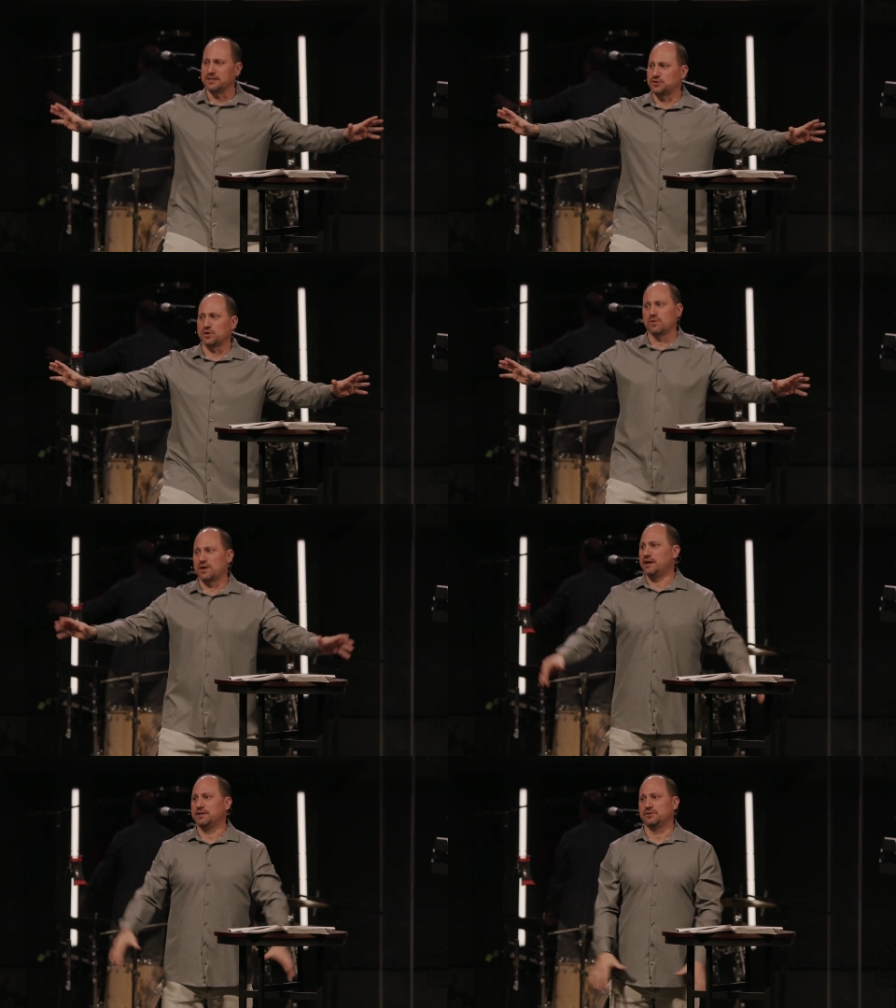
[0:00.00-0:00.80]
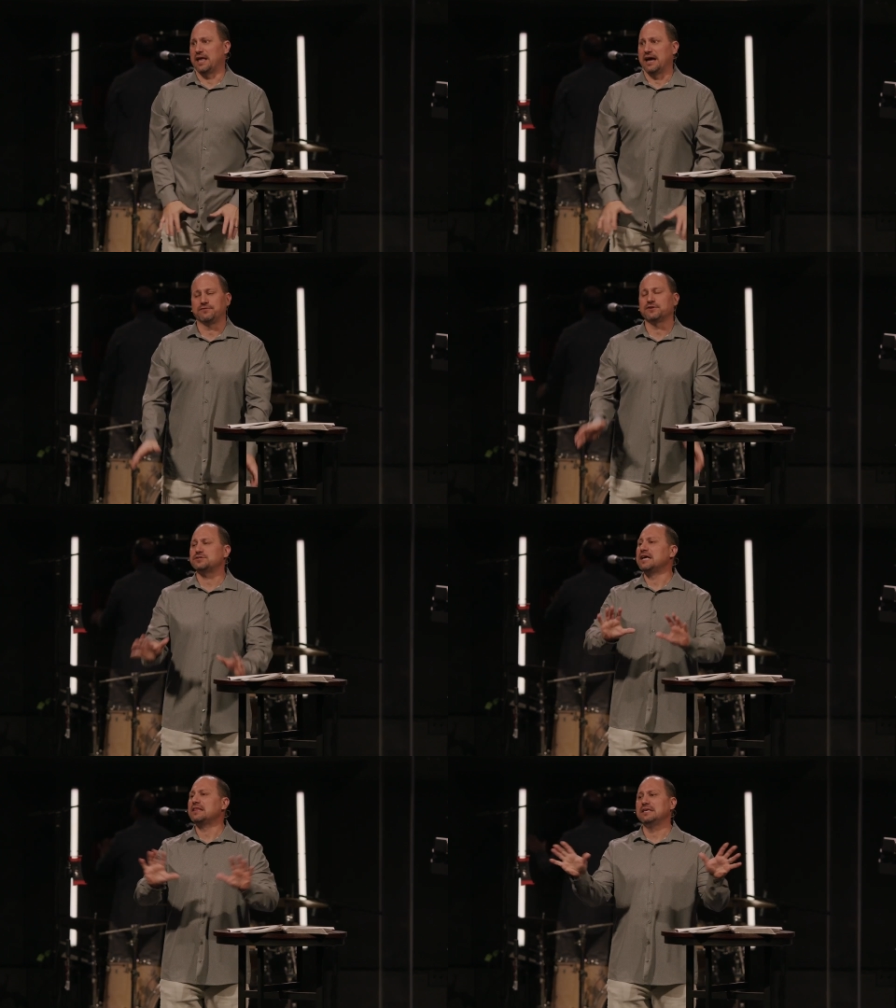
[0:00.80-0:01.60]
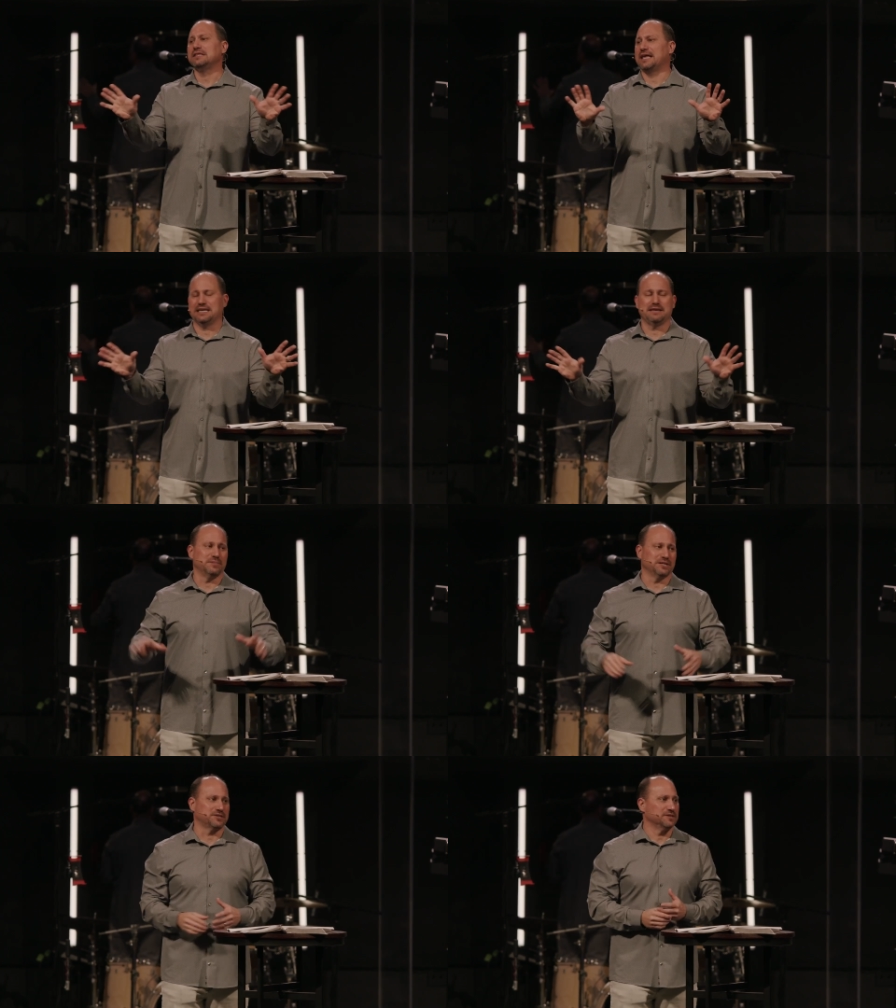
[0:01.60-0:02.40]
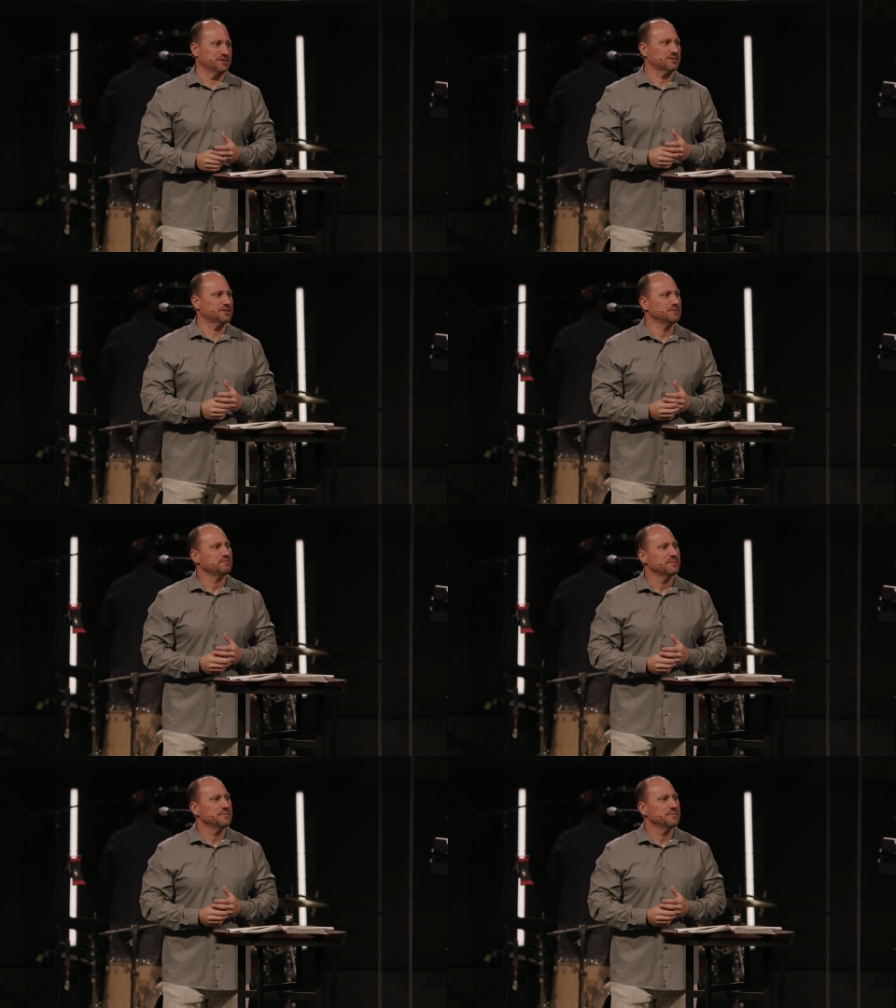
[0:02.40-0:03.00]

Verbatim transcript: that's going on in your life. There's nothing that he misses.